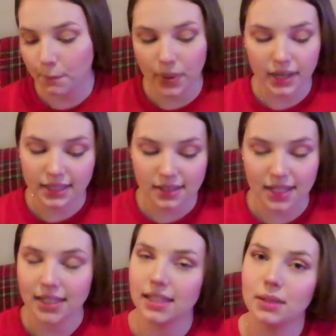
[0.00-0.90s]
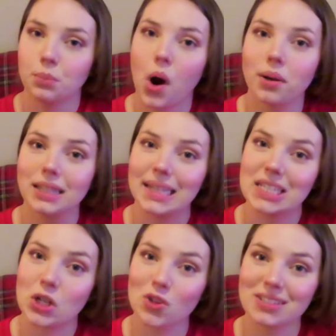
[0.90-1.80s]
but in probably
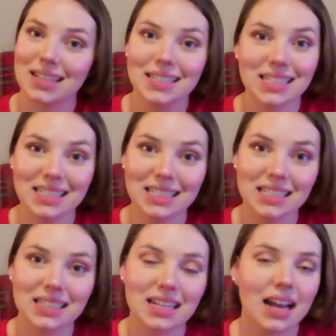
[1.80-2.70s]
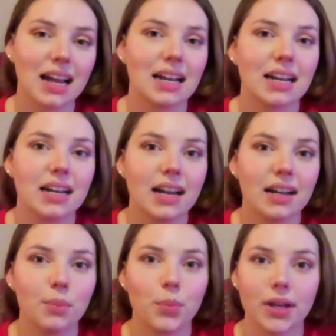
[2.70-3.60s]
adult sizes.
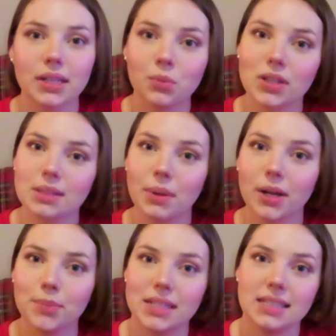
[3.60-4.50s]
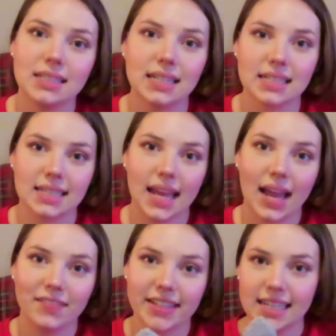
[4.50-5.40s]
Brandon wants a pair of mittens. He doesn't
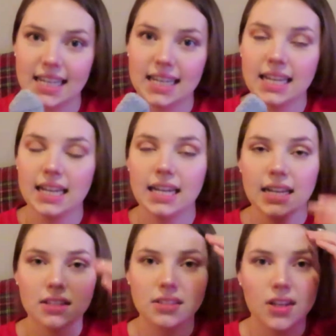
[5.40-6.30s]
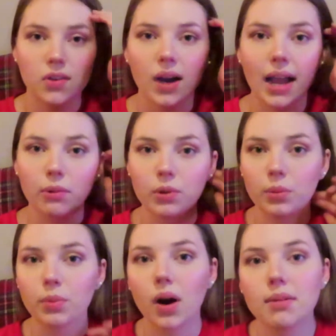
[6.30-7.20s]
have any, so I will
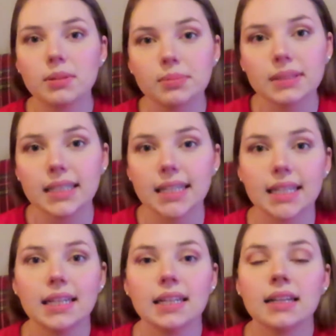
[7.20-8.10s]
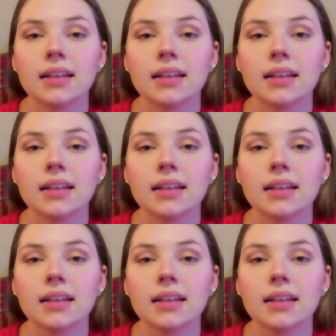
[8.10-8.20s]
probably